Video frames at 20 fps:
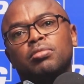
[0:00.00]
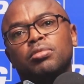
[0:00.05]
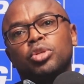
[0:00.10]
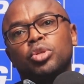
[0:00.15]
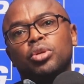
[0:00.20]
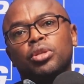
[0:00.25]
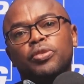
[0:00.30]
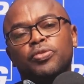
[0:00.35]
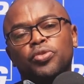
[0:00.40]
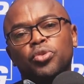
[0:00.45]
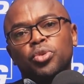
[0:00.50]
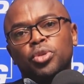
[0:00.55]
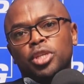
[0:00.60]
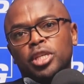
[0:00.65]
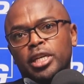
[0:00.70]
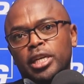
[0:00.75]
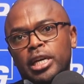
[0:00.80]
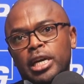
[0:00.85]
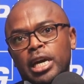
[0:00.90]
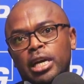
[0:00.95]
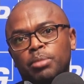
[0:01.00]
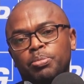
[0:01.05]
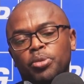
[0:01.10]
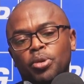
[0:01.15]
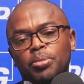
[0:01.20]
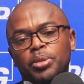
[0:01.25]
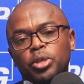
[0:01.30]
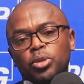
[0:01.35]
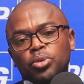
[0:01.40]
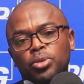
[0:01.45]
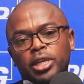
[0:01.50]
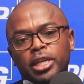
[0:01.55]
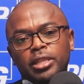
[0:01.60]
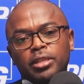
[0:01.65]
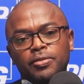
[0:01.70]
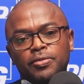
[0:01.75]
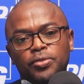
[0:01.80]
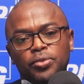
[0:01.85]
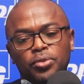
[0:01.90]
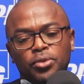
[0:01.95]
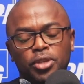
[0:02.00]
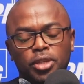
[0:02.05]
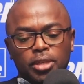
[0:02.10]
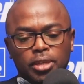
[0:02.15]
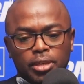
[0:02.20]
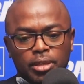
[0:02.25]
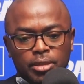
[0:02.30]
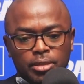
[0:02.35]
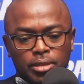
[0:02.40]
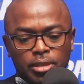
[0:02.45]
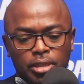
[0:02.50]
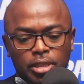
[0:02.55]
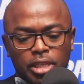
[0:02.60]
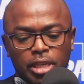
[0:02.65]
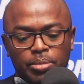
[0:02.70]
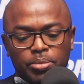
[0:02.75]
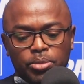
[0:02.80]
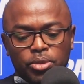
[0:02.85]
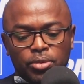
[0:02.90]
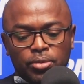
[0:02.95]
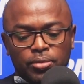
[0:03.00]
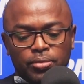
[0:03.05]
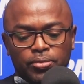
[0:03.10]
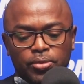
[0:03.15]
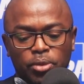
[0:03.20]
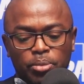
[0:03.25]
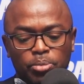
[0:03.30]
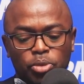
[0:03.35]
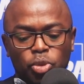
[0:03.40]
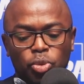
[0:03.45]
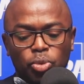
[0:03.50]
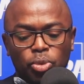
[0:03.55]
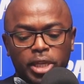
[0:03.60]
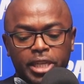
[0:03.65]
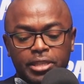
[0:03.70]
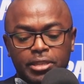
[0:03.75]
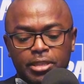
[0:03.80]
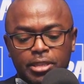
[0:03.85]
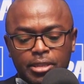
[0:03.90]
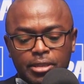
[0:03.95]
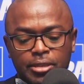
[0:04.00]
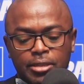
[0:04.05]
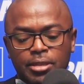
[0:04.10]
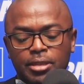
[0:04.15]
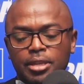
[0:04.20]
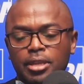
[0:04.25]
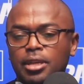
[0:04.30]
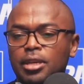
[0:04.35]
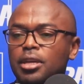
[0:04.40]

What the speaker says: the future, I'll probably look at the future in terms of from two lenses.